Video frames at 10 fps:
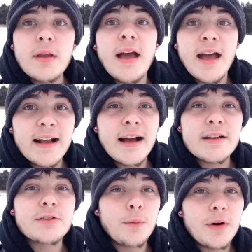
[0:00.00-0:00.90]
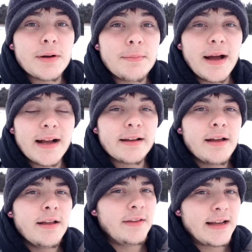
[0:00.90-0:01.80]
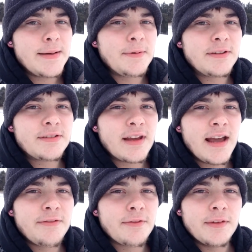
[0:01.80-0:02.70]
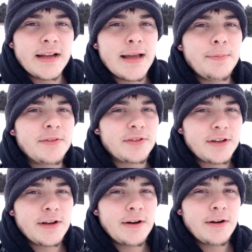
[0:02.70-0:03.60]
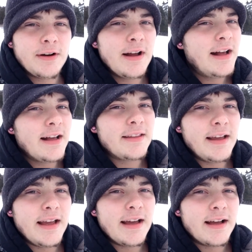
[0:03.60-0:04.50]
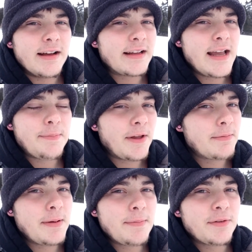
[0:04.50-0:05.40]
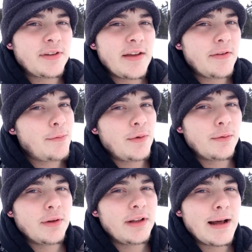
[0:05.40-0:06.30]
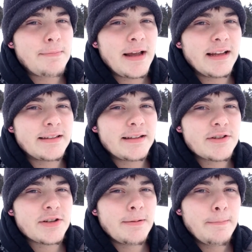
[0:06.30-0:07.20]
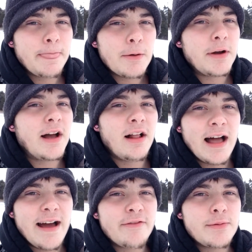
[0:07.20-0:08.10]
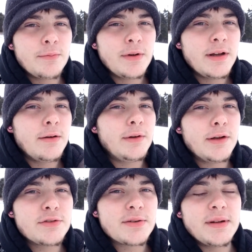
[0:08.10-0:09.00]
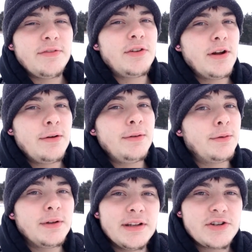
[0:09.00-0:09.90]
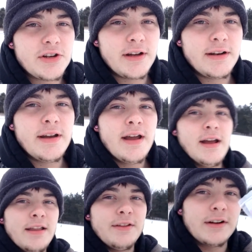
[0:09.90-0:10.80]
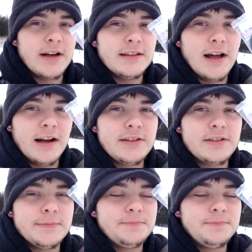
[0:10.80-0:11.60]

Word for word: Hey guys, welcome back. They keep us safe, they keep us secure, they uh, keep other people safe even when we're really not paying attention. We all have them, we use them, and if you don't, you really should. They're gun locks.